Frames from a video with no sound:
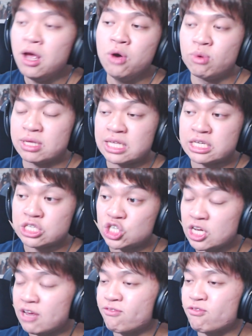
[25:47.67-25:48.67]
within
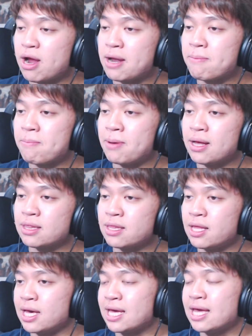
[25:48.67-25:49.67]
GFriend, but,
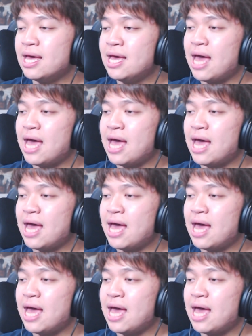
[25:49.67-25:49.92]
like,